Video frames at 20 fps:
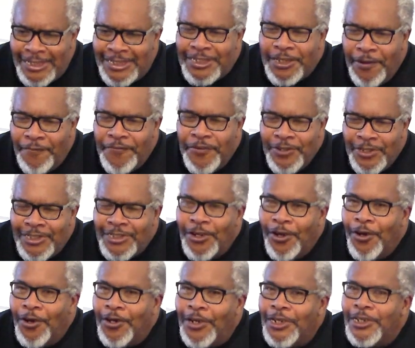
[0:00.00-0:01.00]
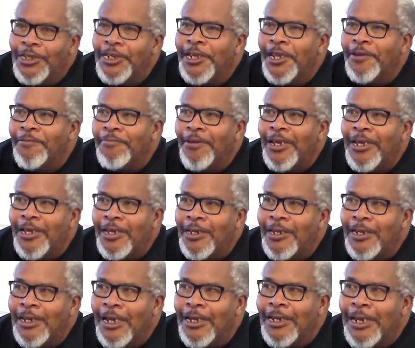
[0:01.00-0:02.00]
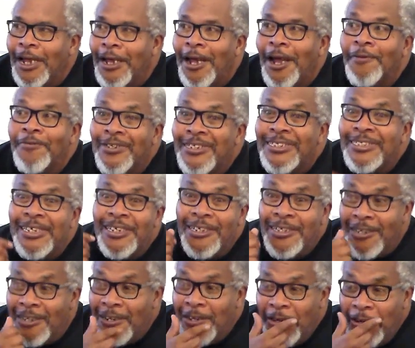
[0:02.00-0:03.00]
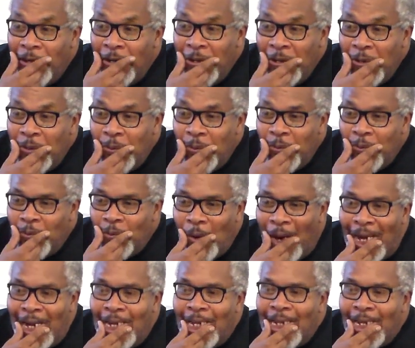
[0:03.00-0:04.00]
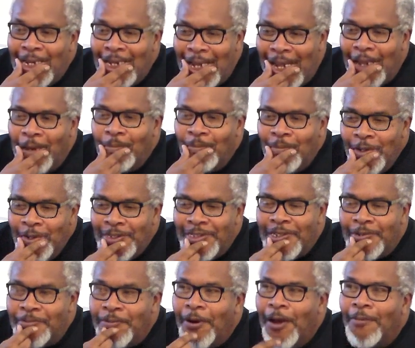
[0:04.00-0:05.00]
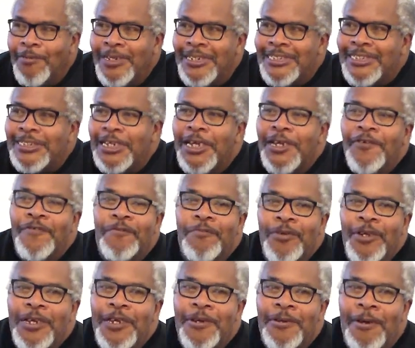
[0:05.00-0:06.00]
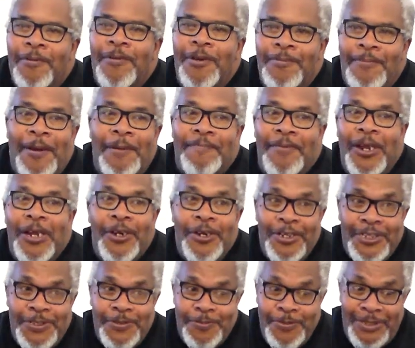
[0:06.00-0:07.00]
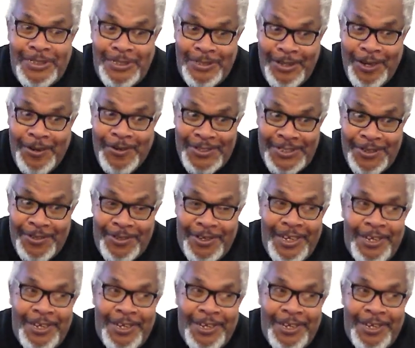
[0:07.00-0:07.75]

stuff you saw, good and bad. And I would say writing and music probably saved me. I mean, my parents would also